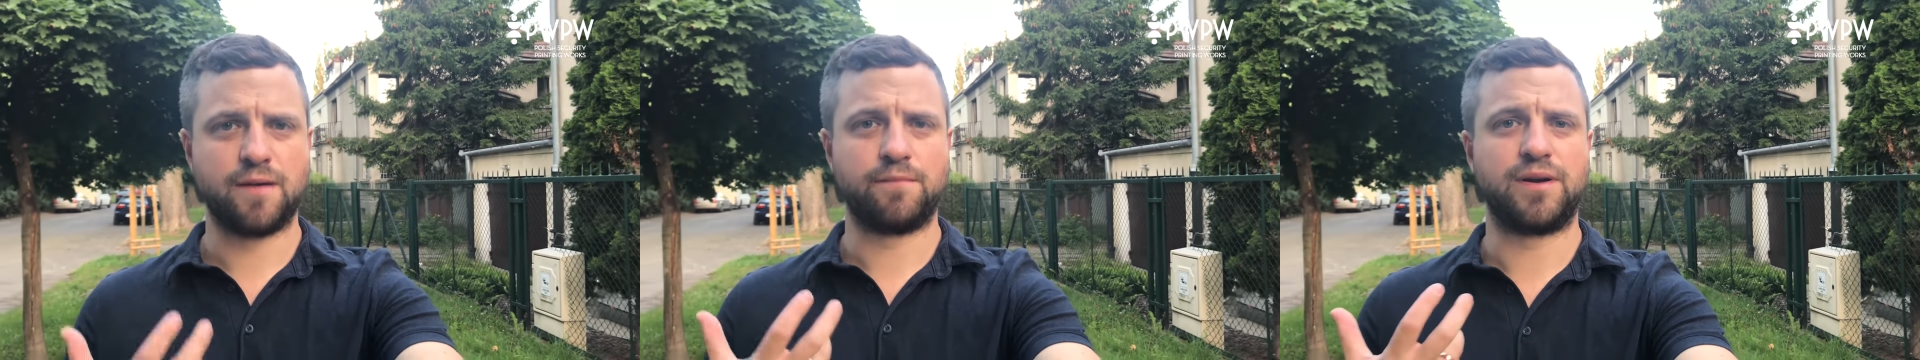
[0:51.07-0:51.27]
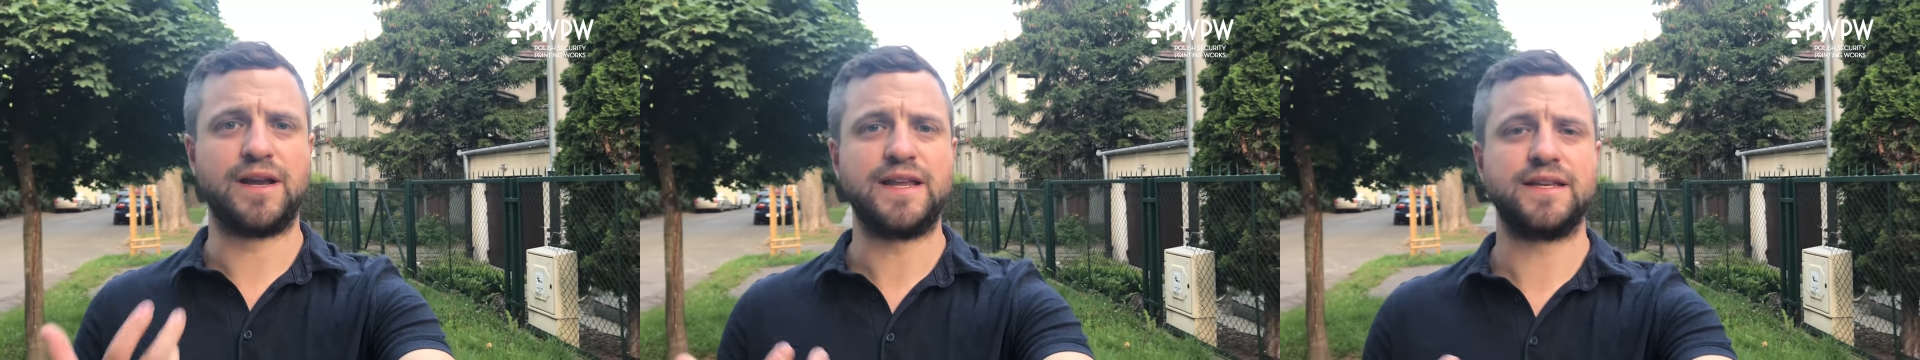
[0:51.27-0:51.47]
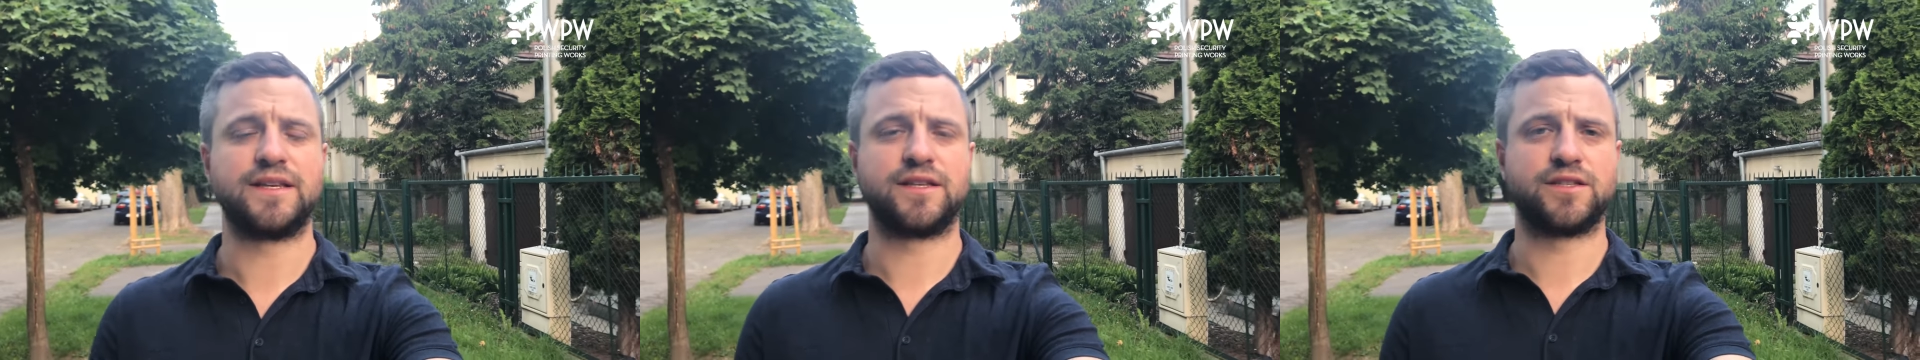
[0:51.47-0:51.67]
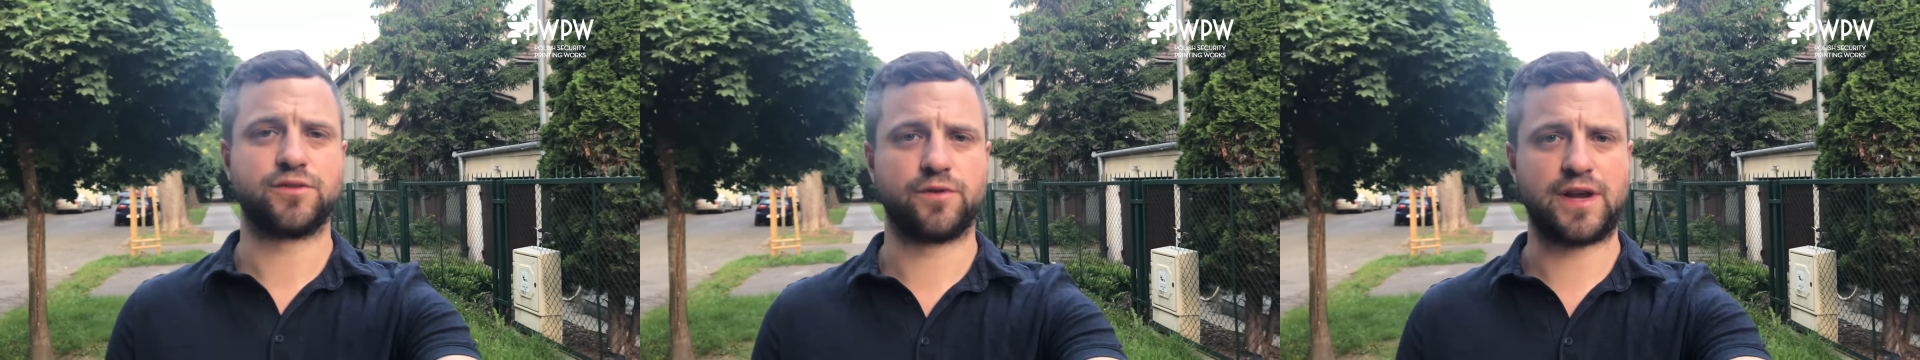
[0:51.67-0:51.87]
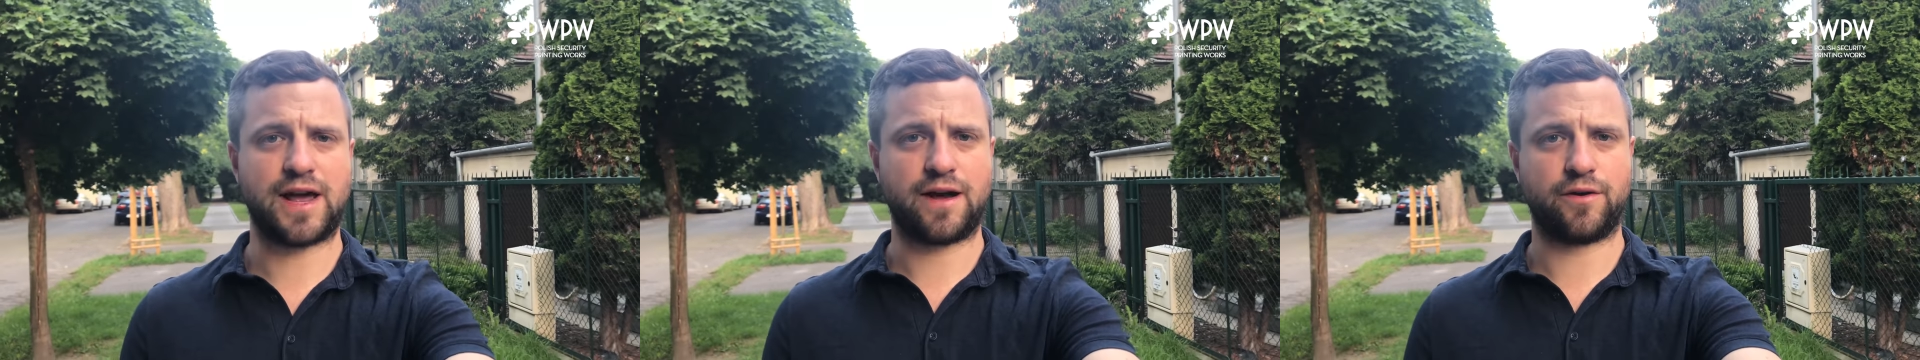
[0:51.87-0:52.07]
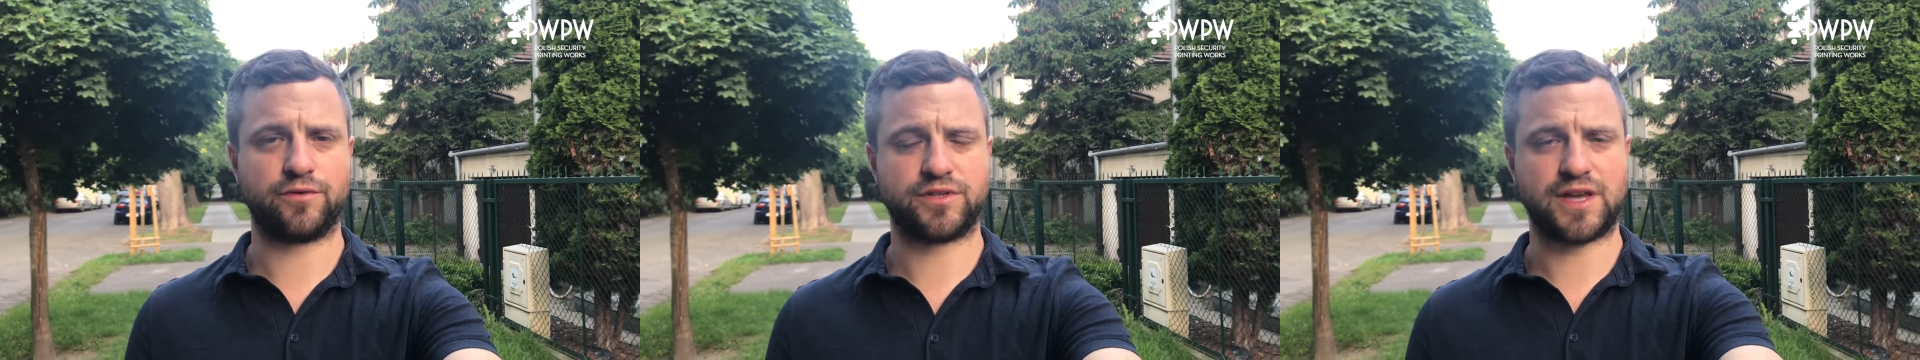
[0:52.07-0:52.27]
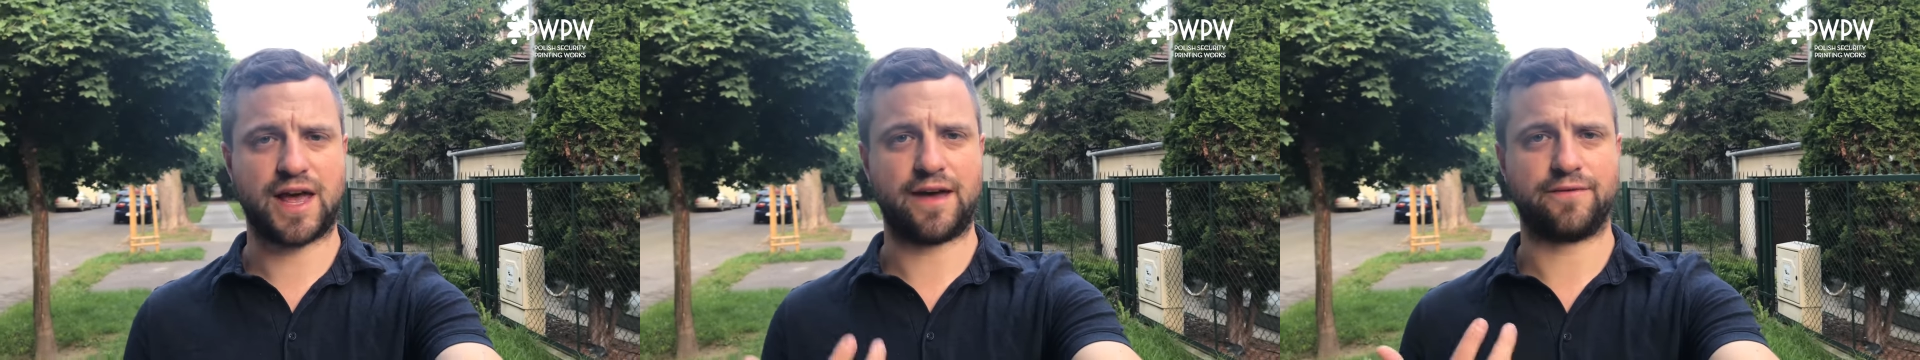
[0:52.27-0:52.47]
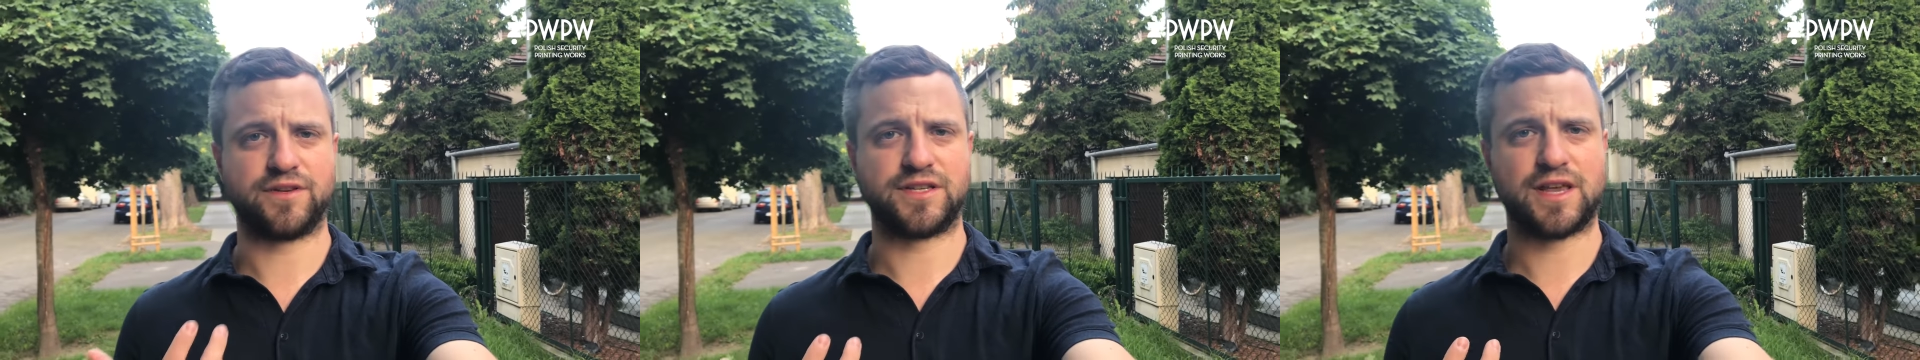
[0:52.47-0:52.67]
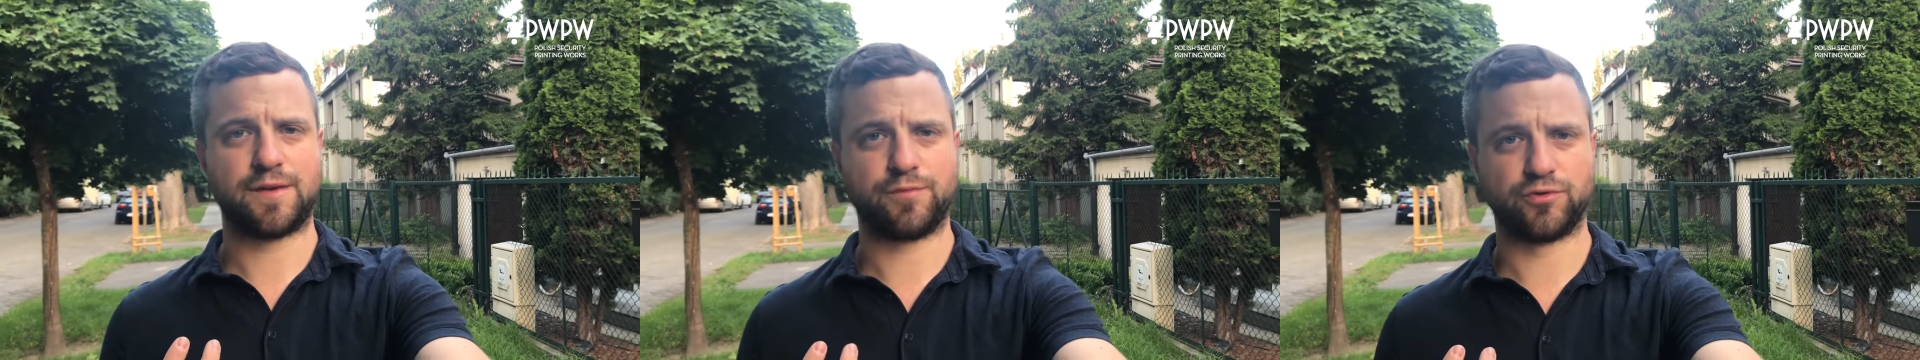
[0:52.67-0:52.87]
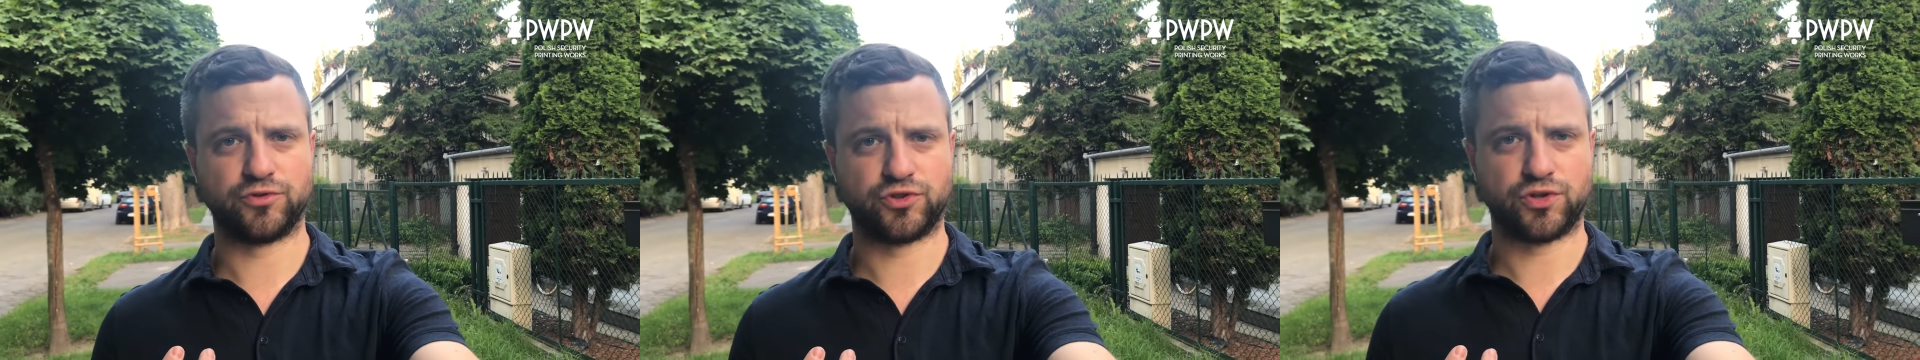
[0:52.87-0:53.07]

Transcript: pleaded to allow to have his airborne